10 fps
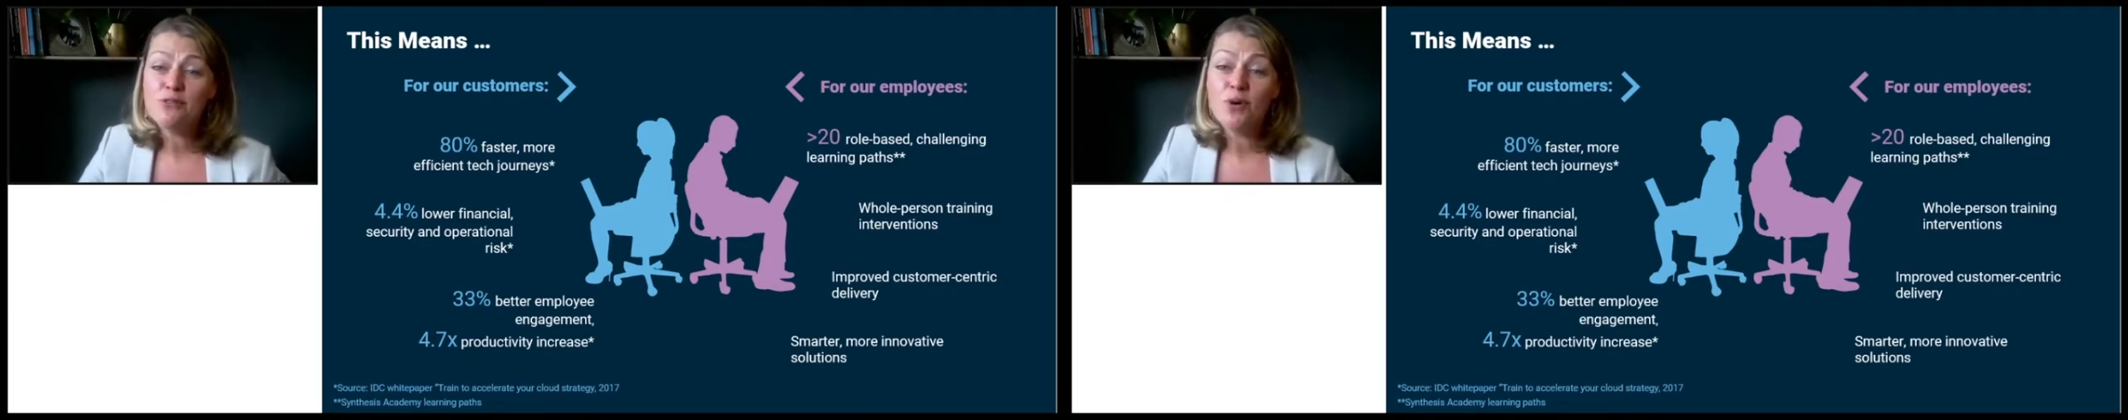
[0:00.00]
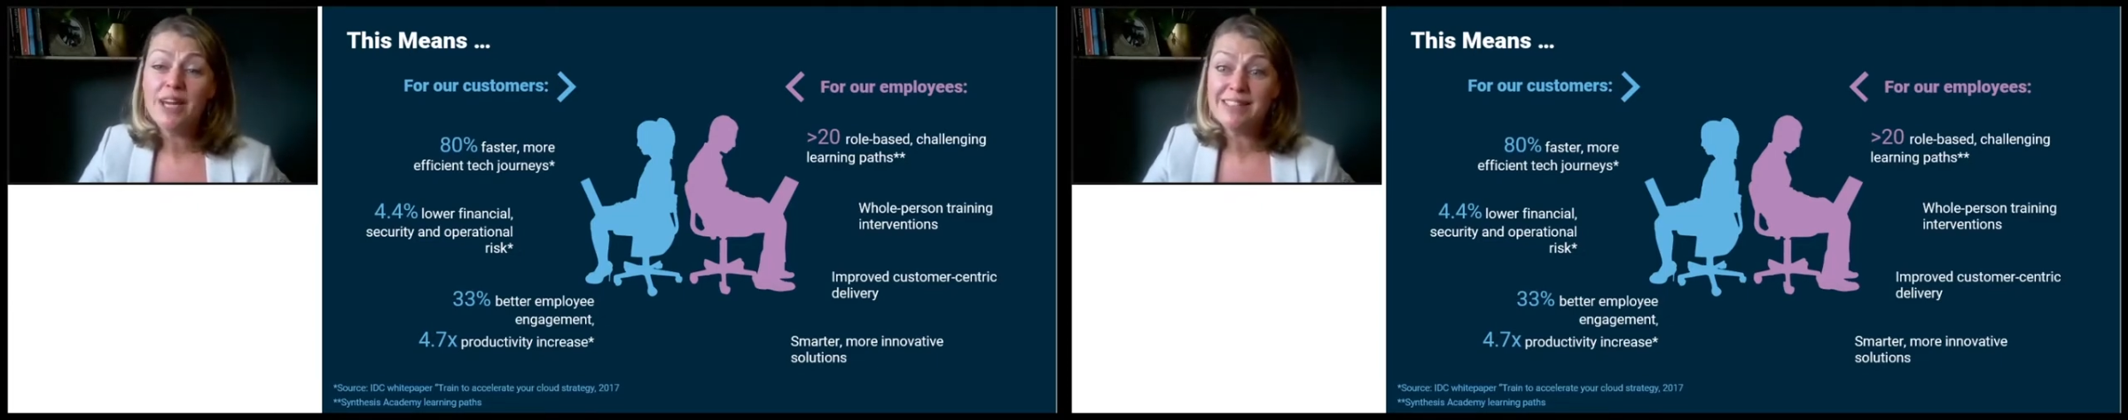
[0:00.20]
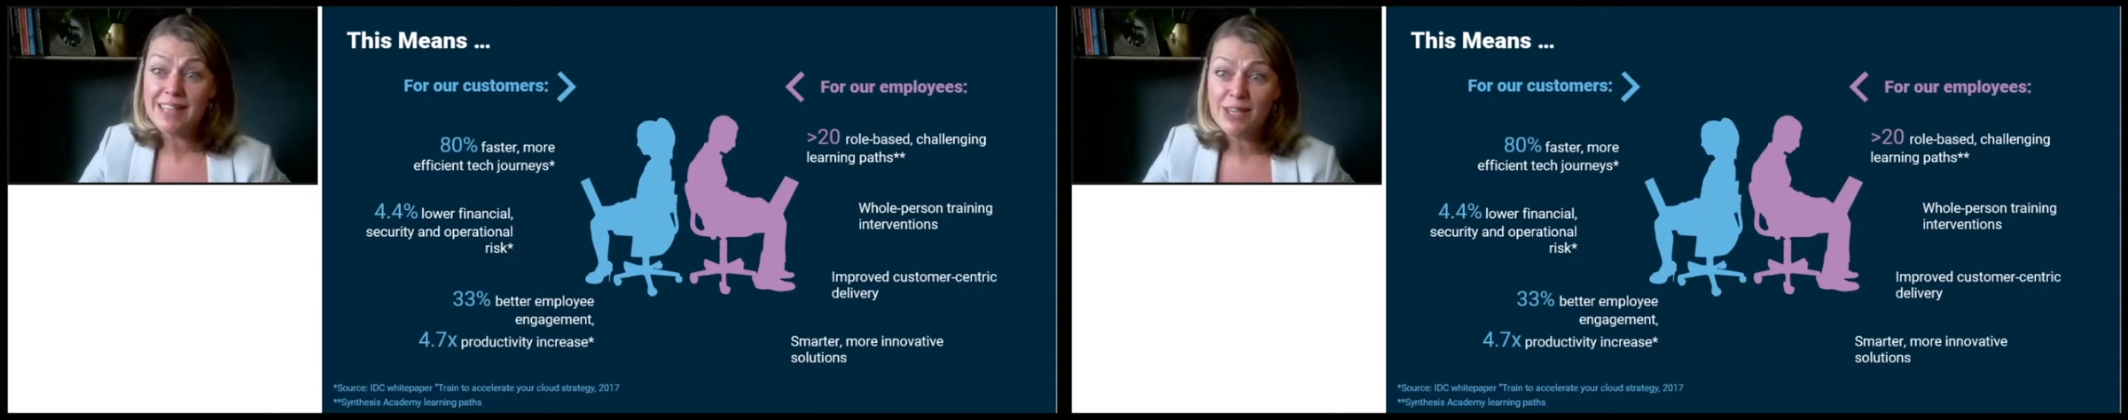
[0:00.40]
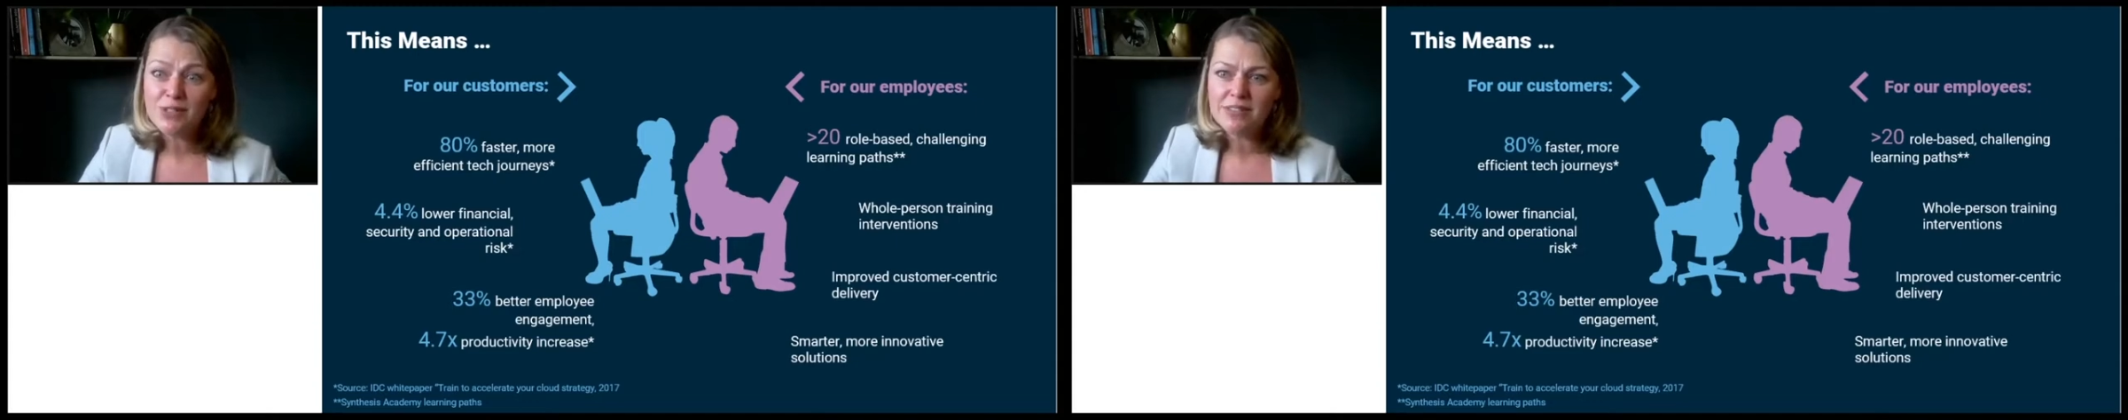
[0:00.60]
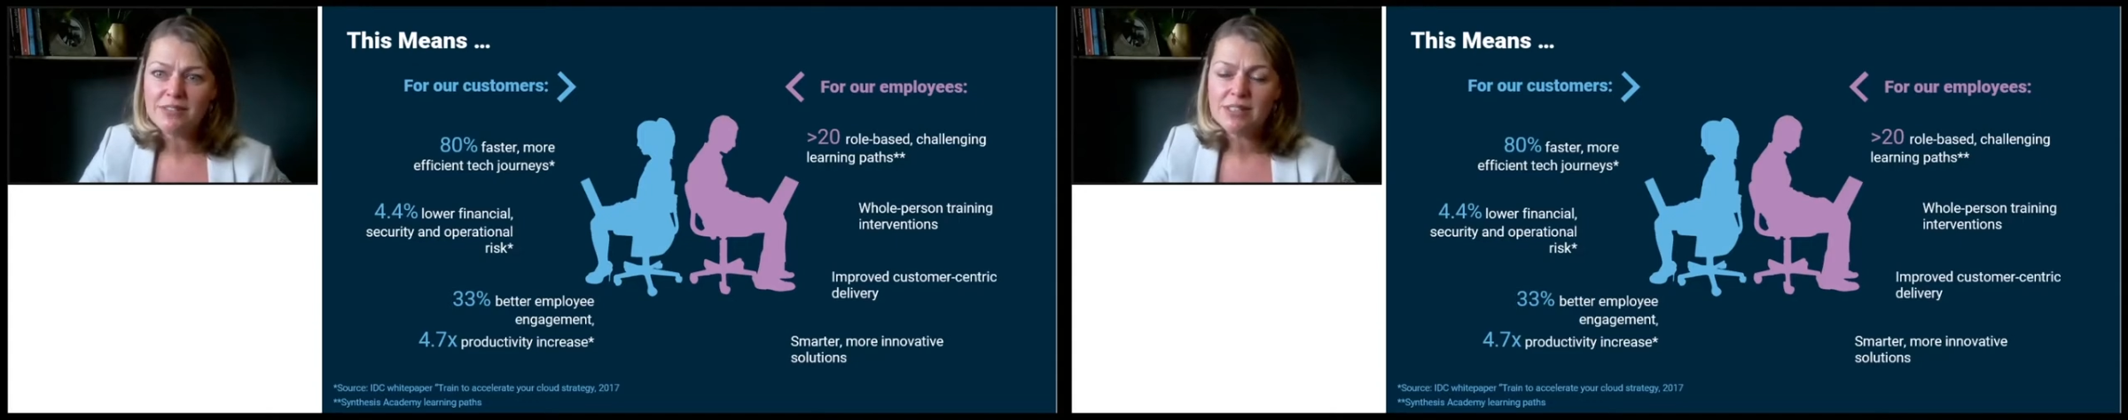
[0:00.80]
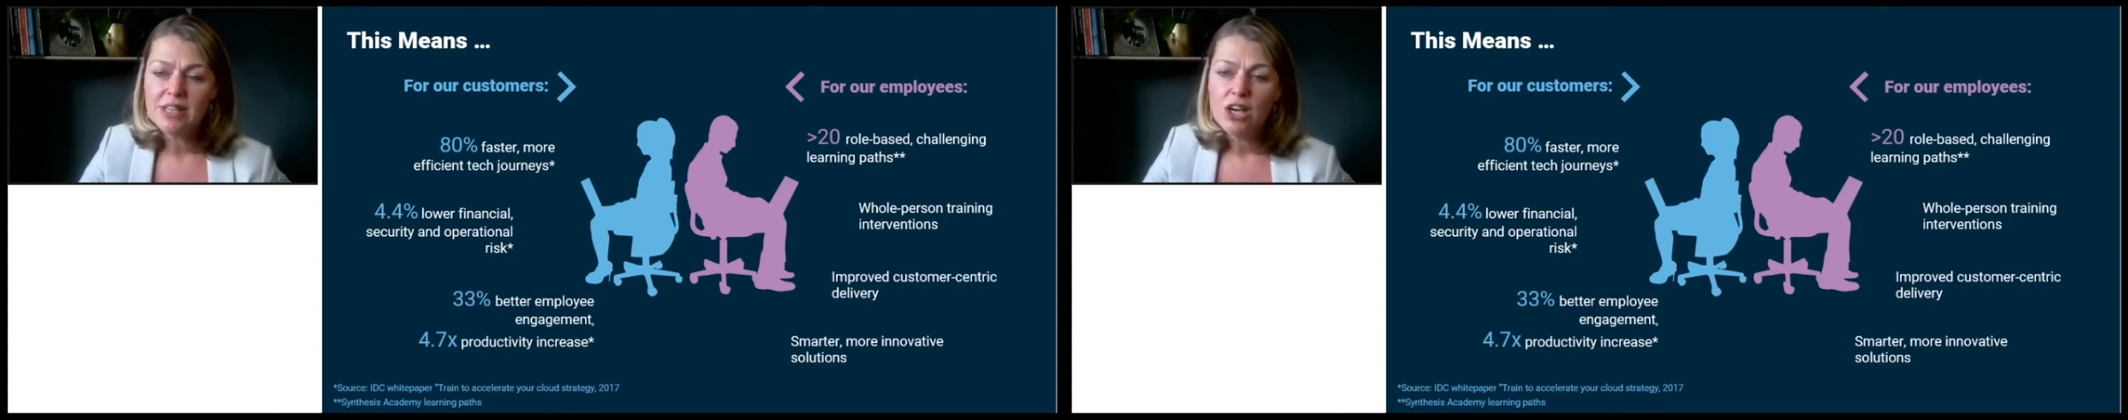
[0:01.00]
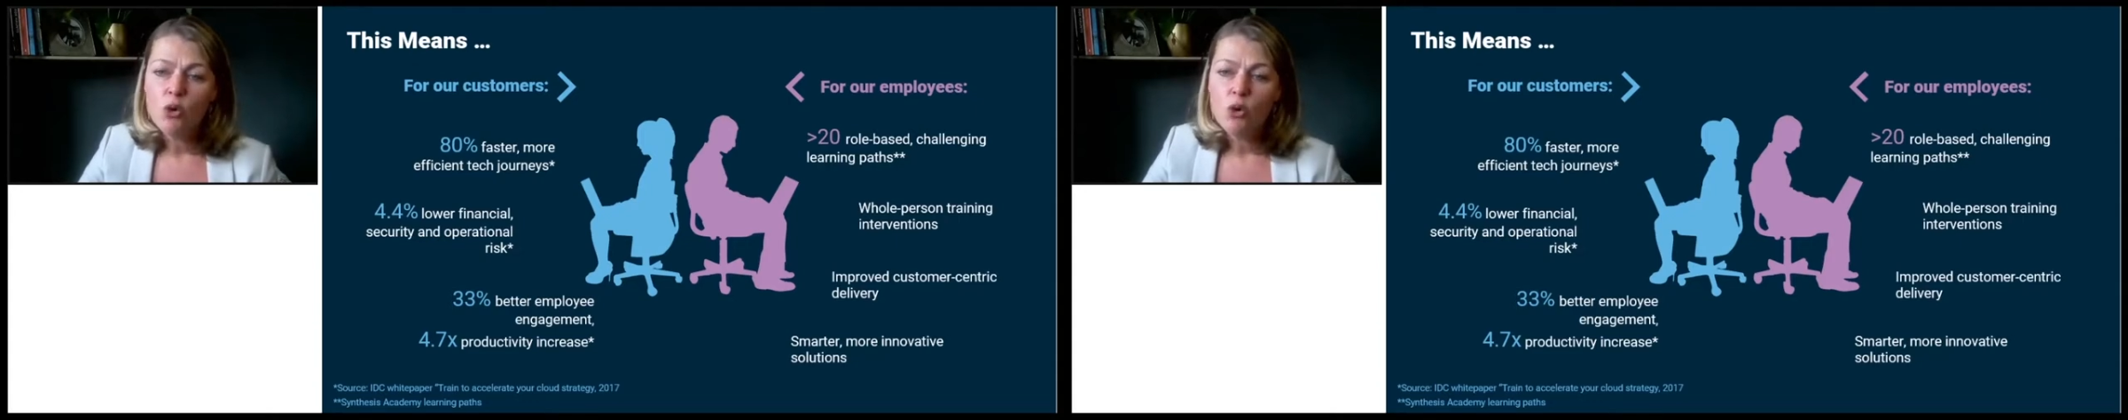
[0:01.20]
for Executives,